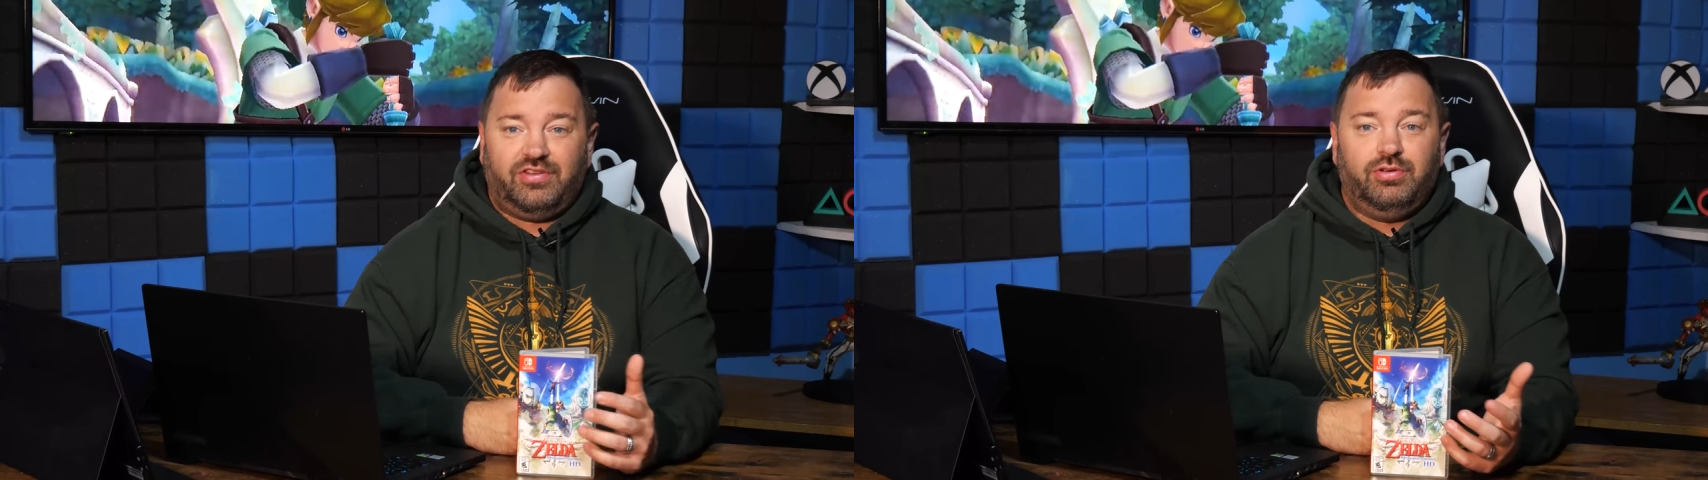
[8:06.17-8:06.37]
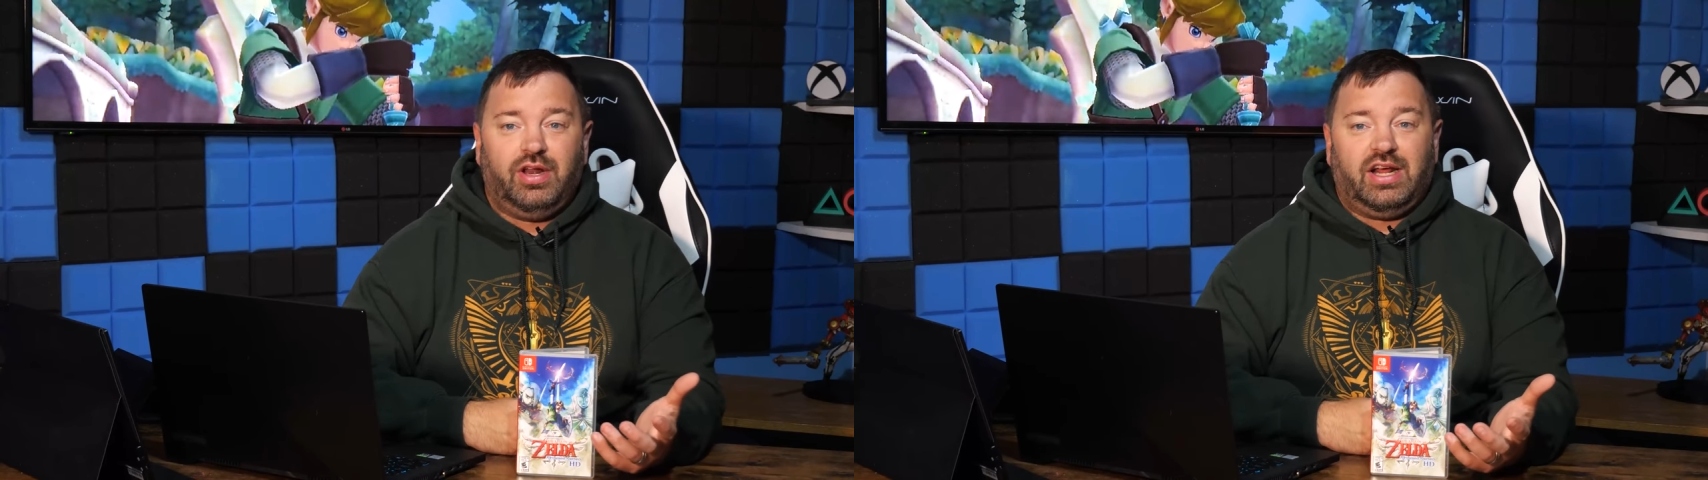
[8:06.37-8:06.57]

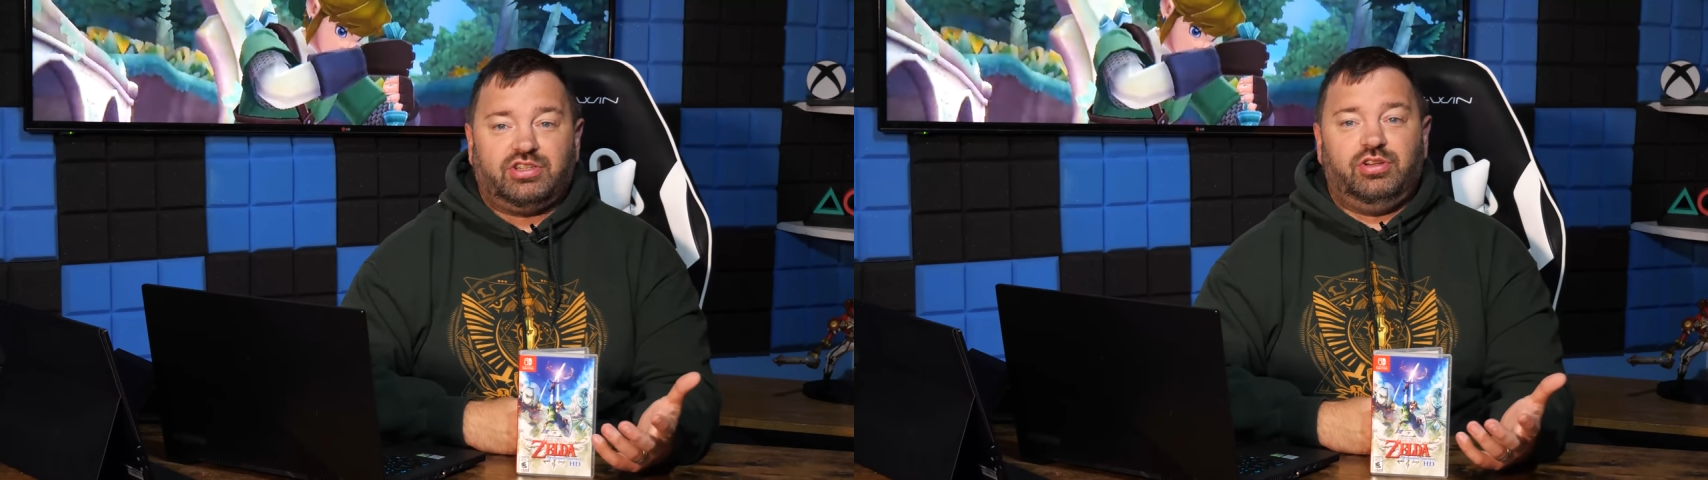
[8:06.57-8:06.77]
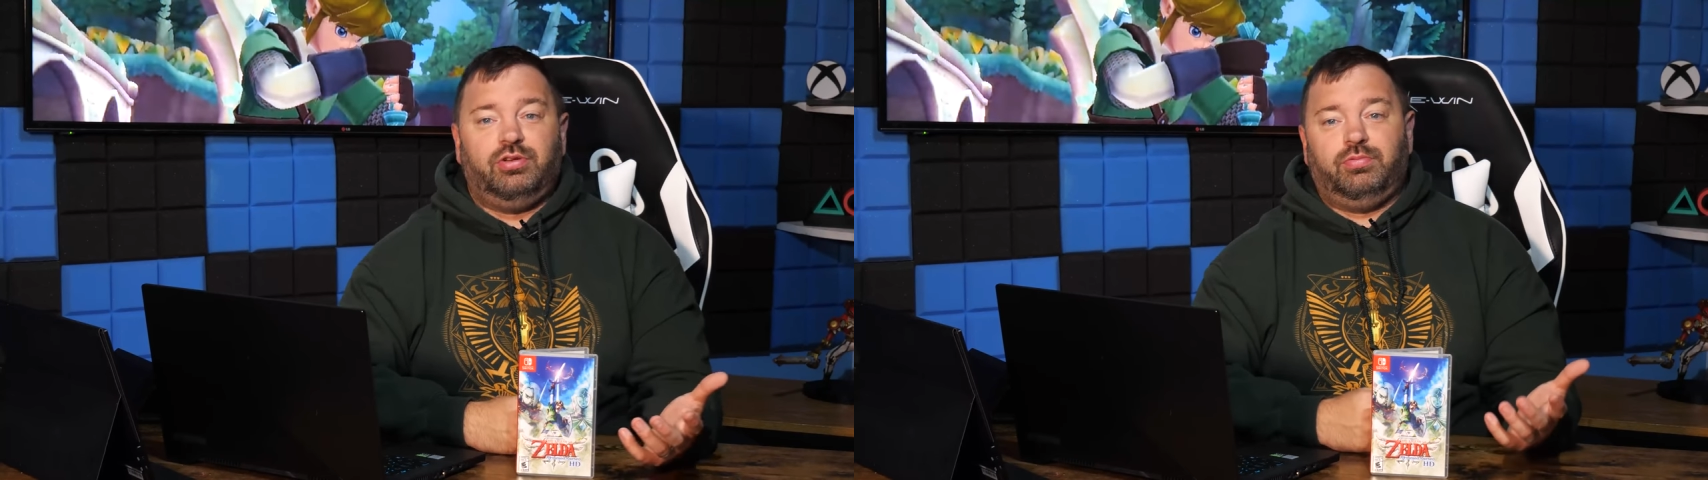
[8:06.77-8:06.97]
You can
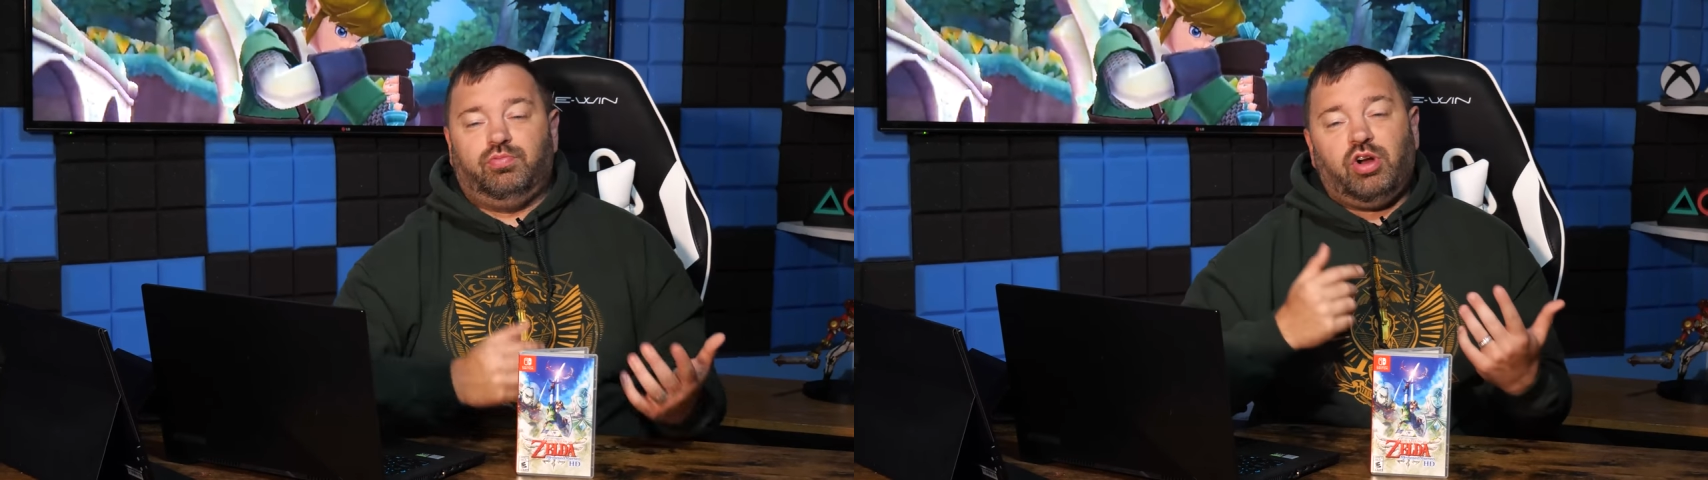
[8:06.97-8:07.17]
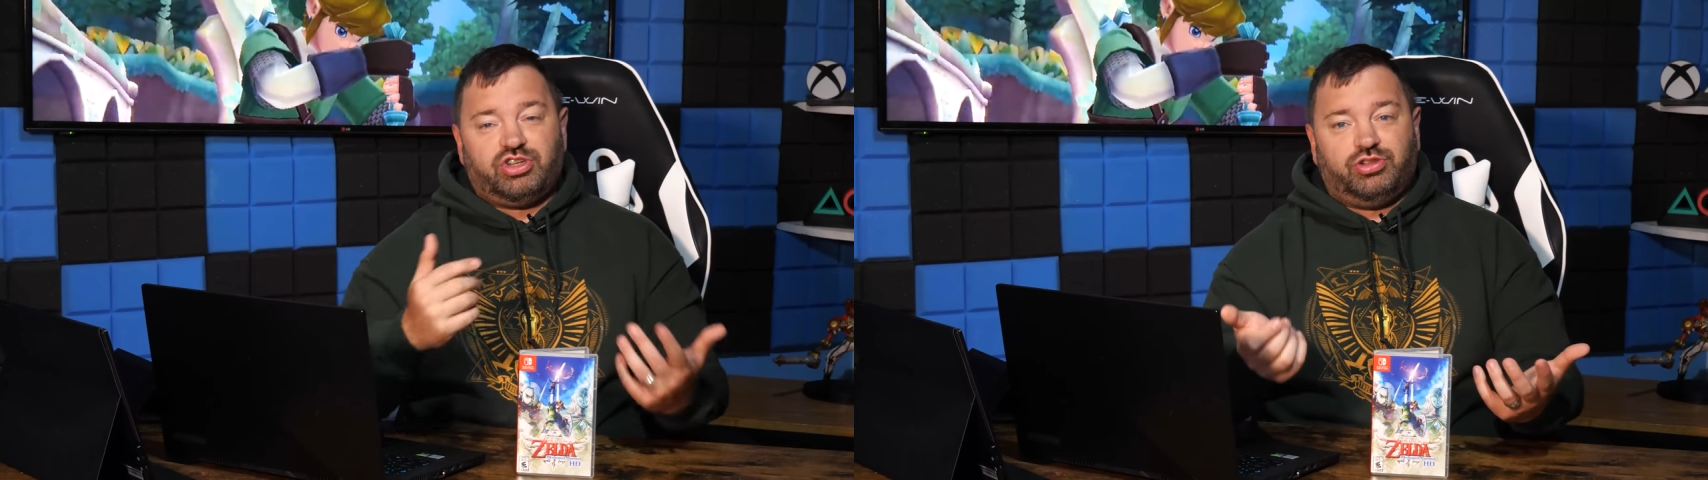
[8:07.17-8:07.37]
actually
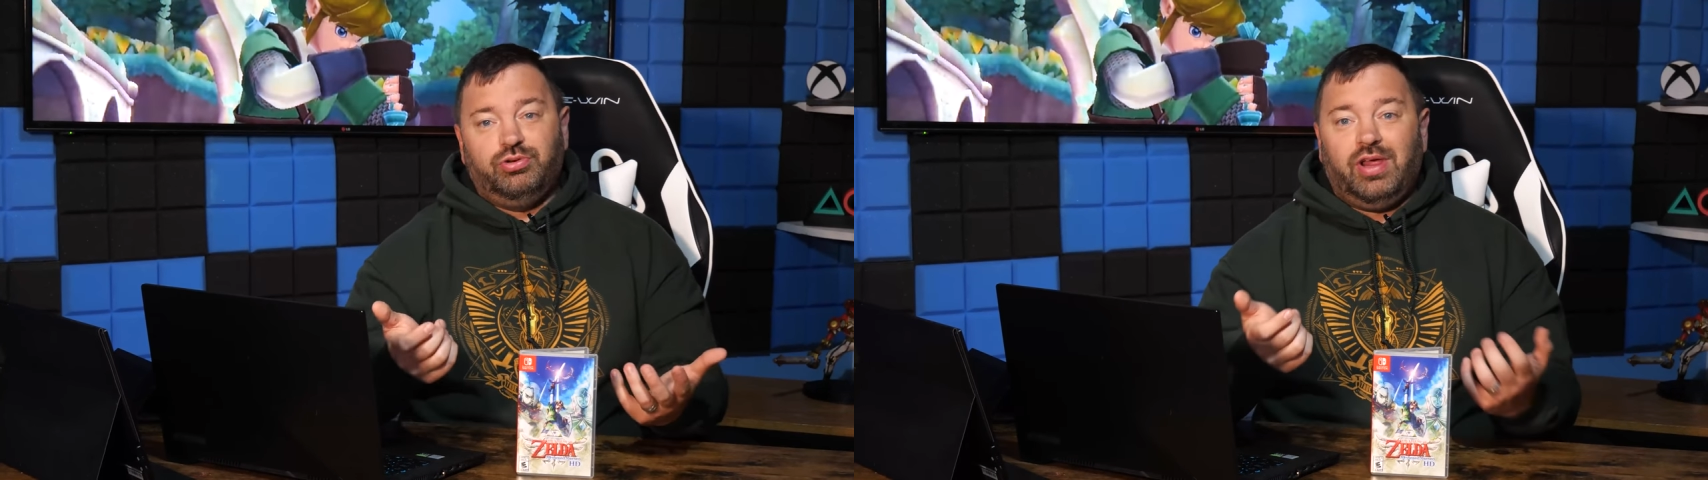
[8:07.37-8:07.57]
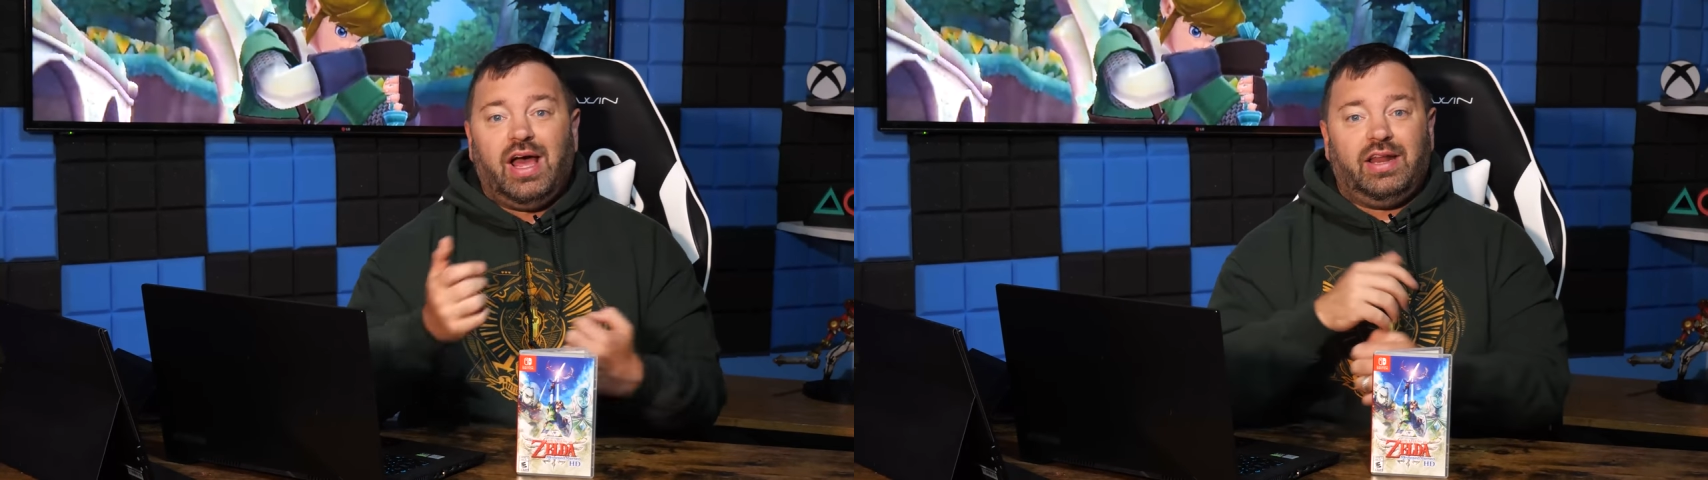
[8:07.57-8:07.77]
rush through that